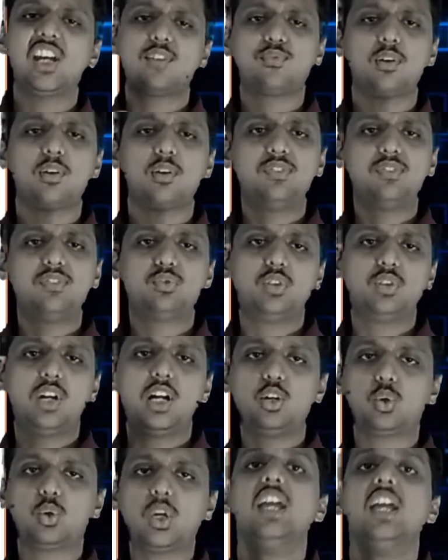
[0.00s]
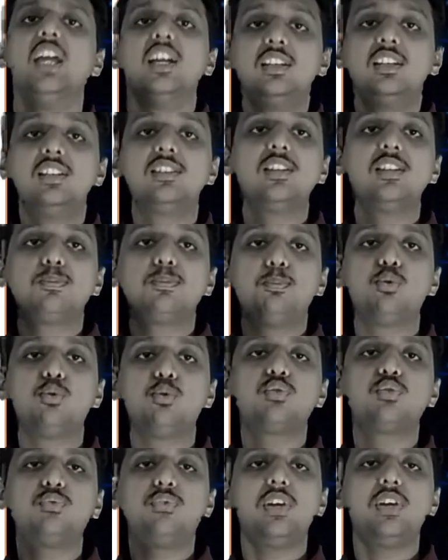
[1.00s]
from left to right. Okay, this is
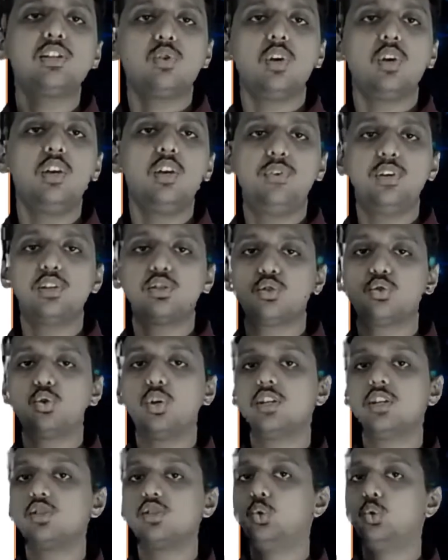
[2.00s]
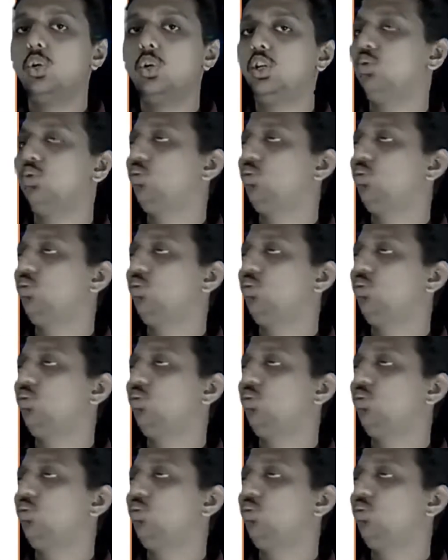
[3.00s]
postfix to infix, students. You need to